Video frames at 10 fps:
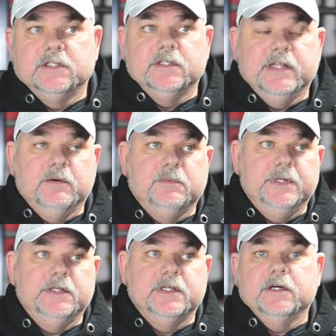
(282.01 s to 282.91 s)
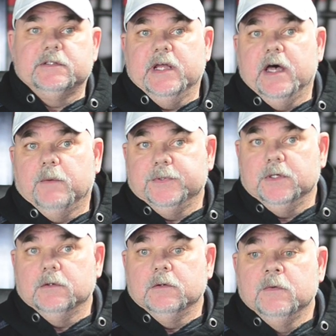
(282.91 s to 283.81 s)
So then they would be there to help
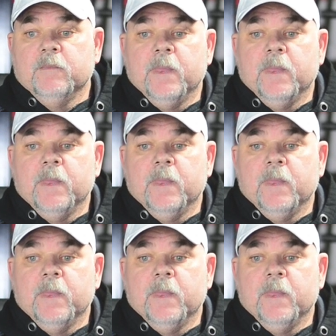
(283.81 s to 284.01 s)
you.